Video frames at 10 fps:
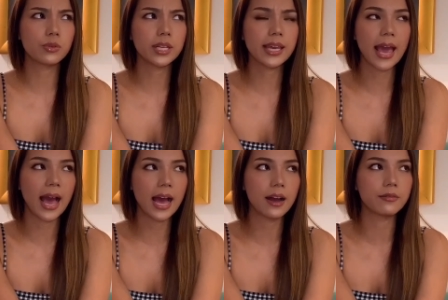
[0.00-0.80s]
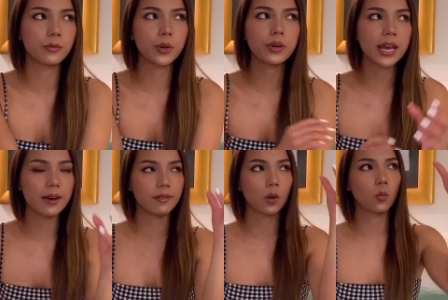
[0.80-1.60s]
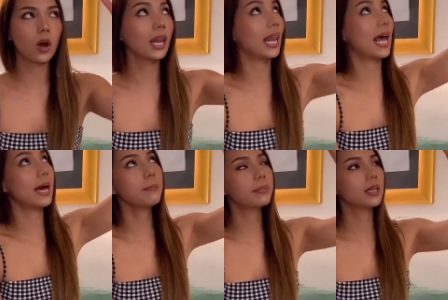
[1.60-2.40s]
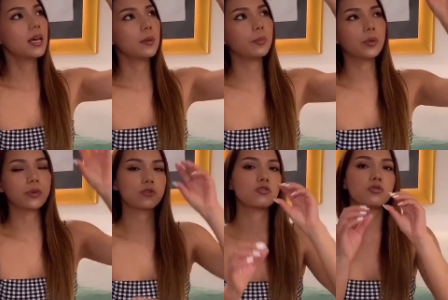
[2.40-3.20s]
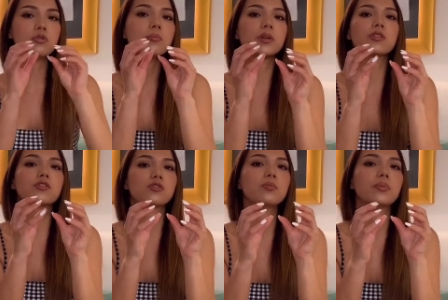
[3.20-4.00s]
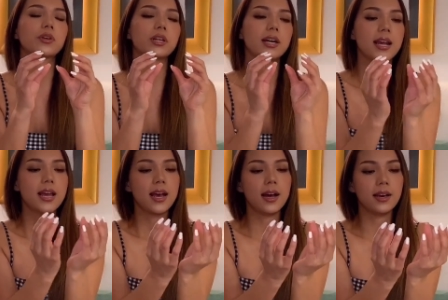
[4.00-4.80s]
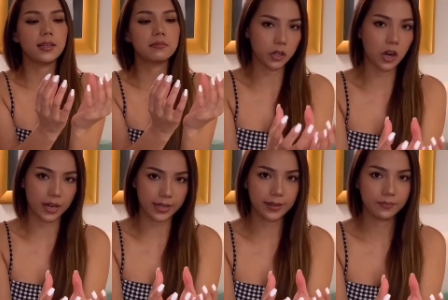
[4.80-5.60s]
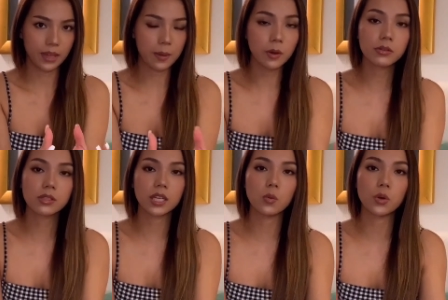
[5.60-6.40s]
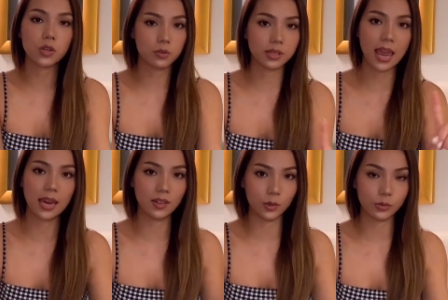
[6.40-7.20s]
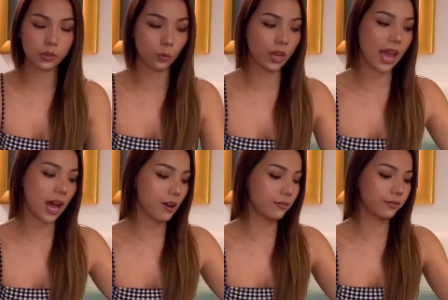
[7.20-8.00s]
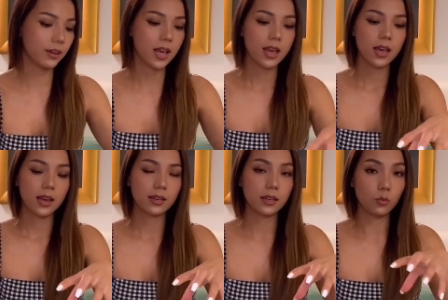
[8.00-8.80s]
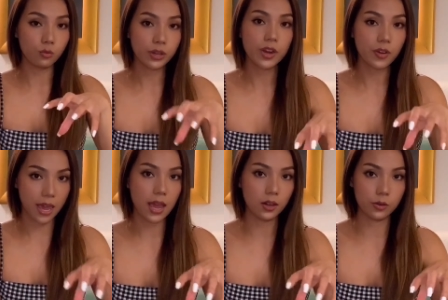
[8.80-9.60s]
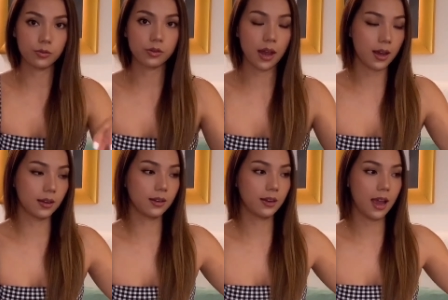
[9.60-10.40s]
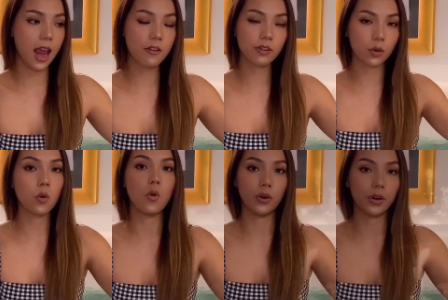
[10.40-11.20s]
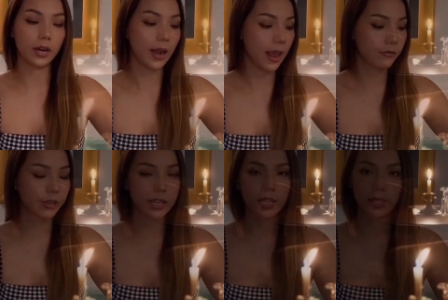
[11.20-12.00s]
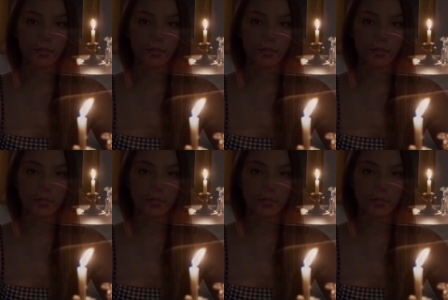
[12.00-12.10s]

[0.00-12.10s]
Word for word: really have we only have like one lamp but it was super super uh, dark and mostly we use candles we have real candles on every corner every